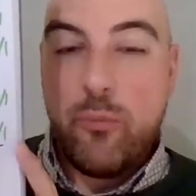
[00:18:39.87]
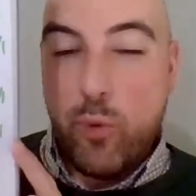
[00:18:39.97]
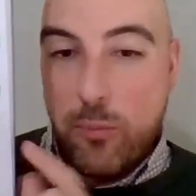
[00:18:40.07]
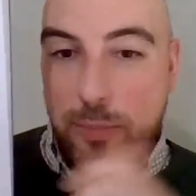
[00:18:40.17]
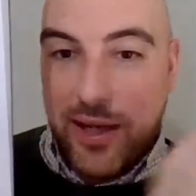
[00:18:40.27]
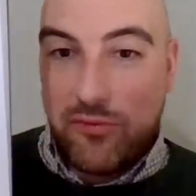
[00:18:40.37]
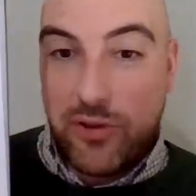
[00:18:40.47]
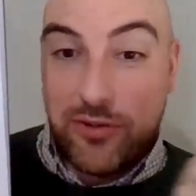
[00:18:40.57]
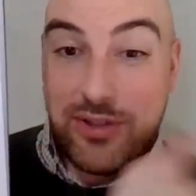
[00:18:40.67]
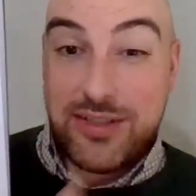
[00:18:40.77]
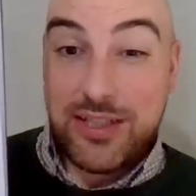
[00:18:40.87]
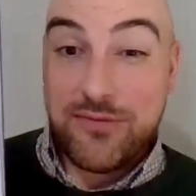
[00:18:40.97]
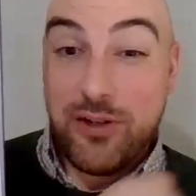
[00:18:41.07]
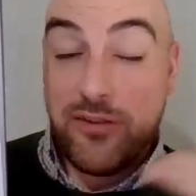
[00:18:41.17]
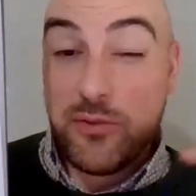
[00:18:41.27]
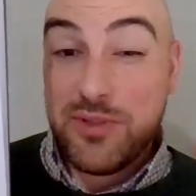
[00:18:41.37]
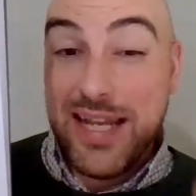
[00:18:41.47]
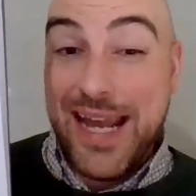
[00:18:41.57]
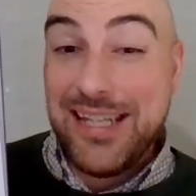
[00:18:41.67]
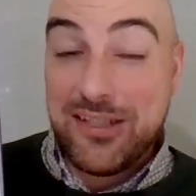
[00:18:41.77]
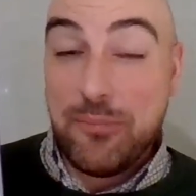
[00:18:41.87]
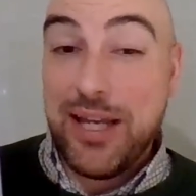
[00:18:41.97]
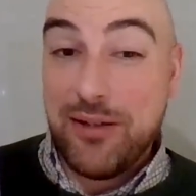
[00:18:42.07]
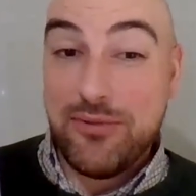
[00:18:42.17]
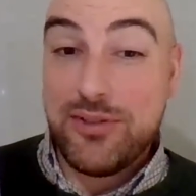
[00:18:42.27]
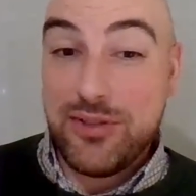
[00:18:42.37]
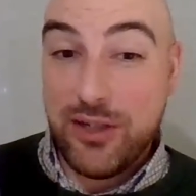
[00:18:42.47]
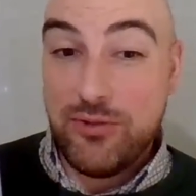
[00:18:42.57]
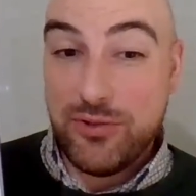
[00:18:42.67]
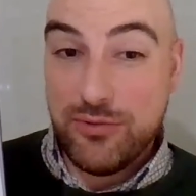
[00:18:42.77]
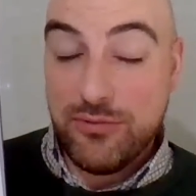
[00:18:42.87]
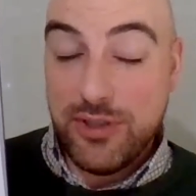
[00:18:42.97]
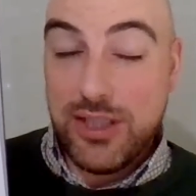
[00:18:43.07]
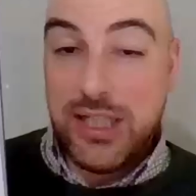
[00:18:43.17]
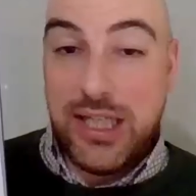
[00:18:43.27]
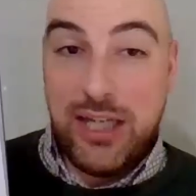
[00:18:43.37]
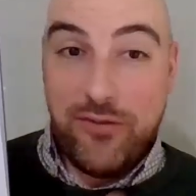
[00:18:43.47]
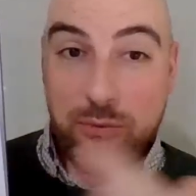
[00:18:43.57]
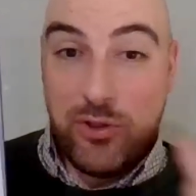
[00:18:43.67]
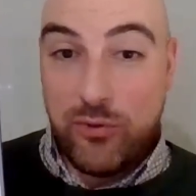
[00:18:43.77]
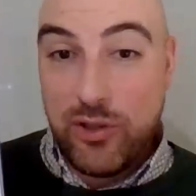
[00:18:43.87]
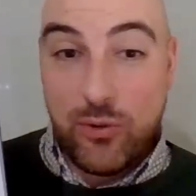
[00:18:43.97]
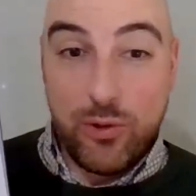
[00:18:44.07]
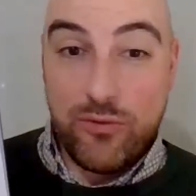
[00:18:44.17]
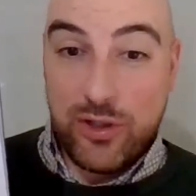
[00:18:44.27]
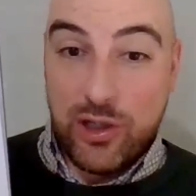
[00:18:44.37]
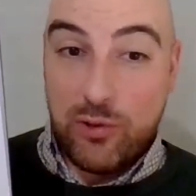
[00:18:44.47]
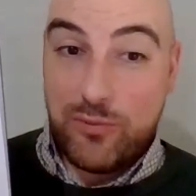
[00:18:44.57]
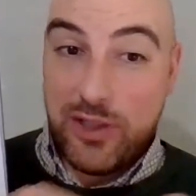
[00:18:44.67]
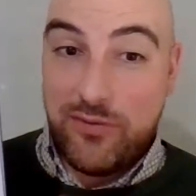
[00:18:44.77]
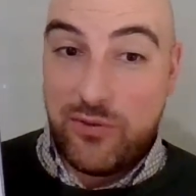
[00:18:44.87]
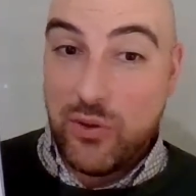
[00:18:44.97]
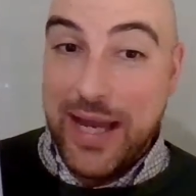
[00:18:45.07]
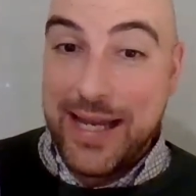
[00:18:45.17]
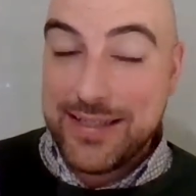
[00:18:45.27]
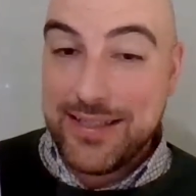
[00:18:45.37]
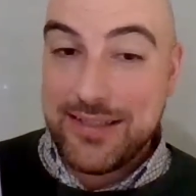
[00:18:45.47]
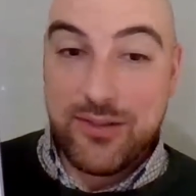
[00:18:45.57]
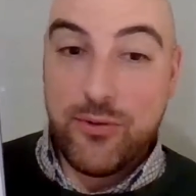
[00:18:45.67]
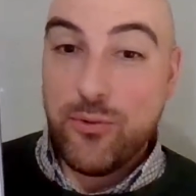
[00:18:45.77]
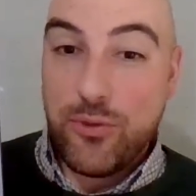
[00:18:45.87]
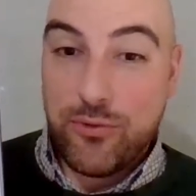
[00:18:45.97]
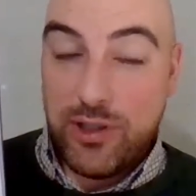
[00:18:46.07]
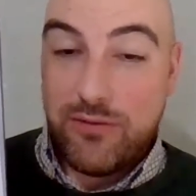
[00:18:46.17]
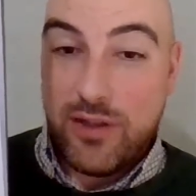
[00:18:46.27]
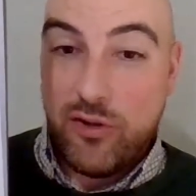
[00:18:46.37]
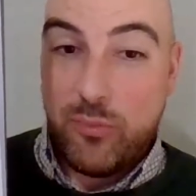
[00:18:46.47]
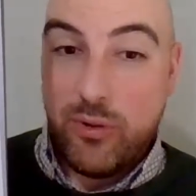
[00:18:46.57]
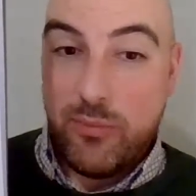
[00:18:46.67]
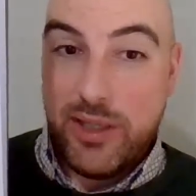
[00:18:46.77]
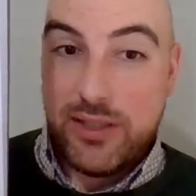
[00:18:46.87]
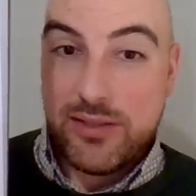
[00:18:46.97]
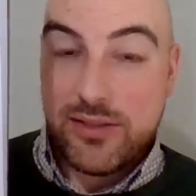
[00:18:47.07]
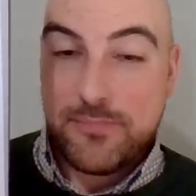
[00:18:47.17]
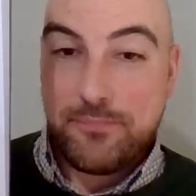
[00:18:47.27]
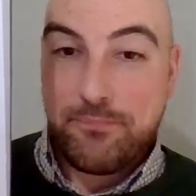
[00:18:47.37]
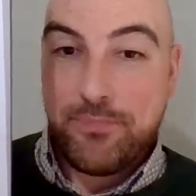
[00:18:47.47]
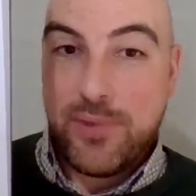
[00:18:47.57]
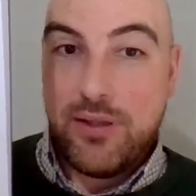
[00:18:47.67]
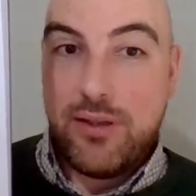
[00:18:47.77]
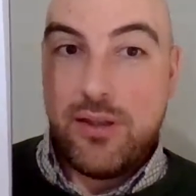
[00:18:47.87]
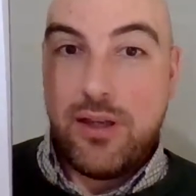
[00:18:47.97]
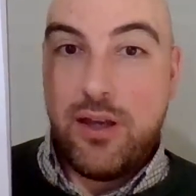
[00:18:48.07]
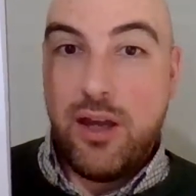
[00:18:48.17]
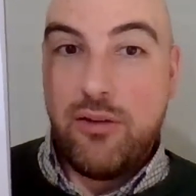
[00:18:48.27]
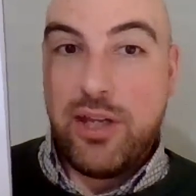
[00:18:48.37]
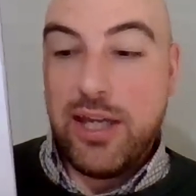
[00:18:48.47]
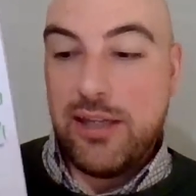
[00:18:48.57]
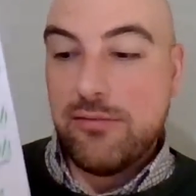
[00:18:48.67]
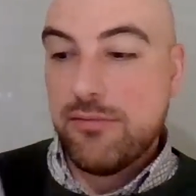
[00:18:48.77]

£1 with 365, so it's an £8 total if you were doing all of the golf, if you've got access to all 3 of those bookmakers. Okay,